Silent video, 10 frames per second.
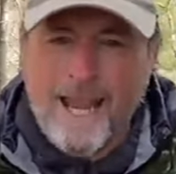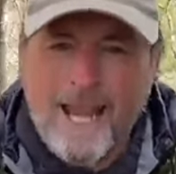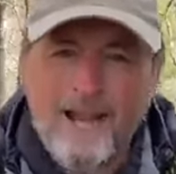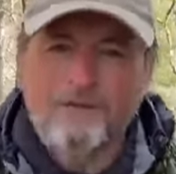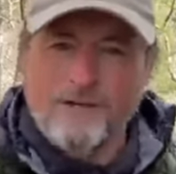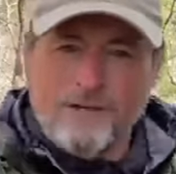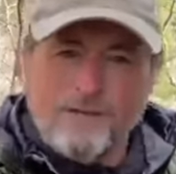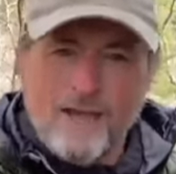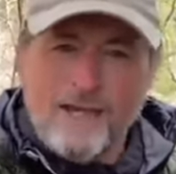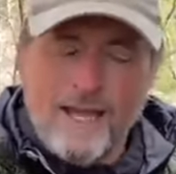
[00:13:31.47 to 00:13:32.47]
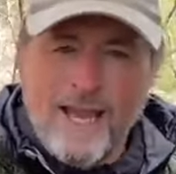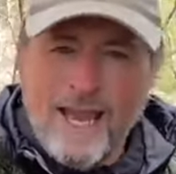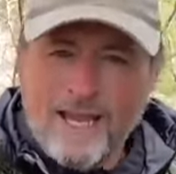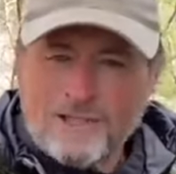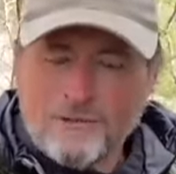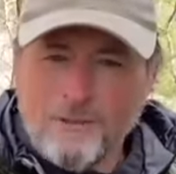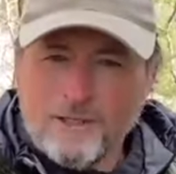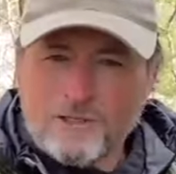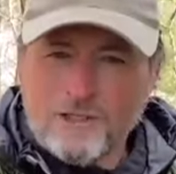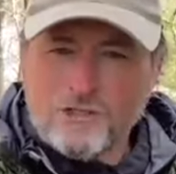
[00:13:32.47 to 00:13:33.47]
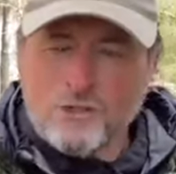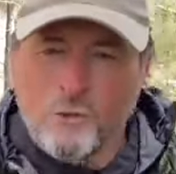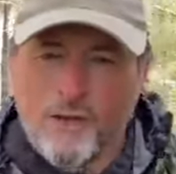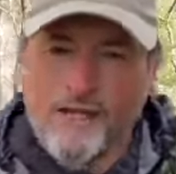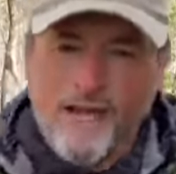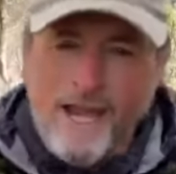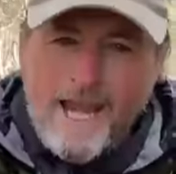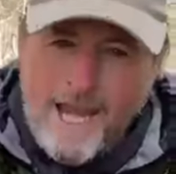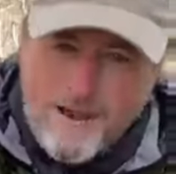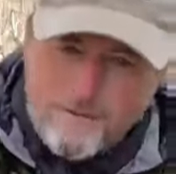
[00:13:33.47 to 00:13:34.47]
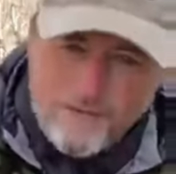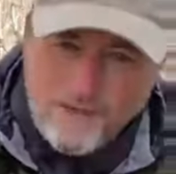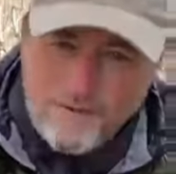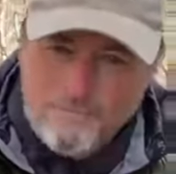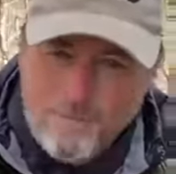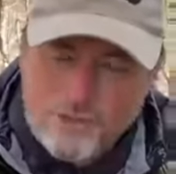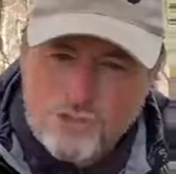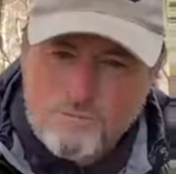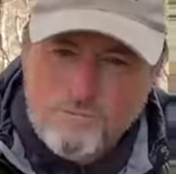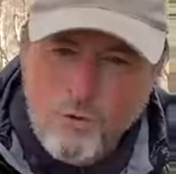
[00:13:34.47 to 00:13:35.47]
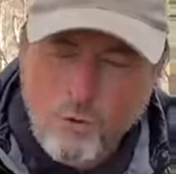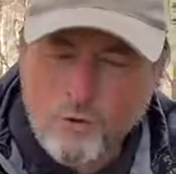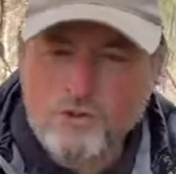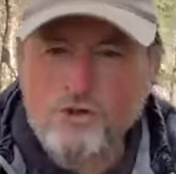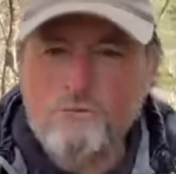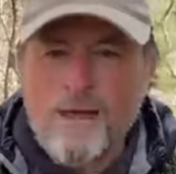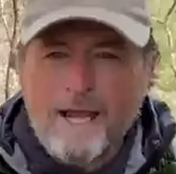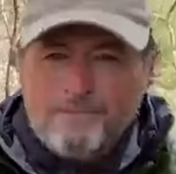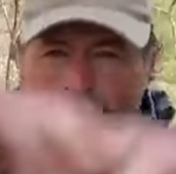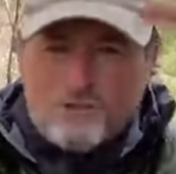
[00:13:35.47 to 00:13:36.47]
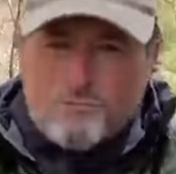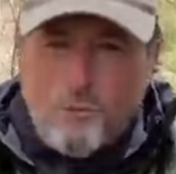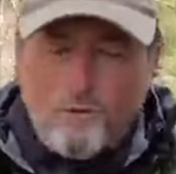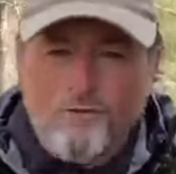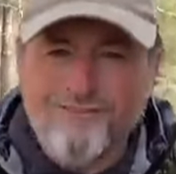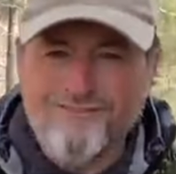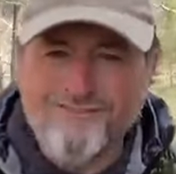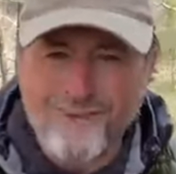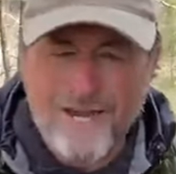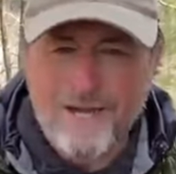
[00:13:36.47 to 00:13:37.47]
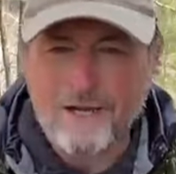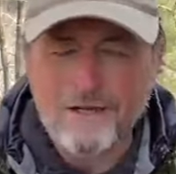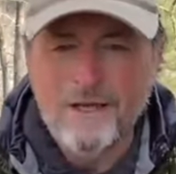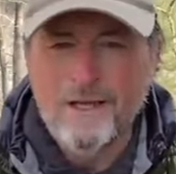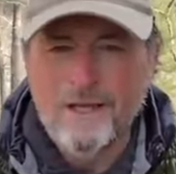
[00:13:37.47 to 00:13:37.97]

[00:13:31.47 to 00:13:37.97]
Everything has to be accentuated. Everything much more dramatic, much more flair,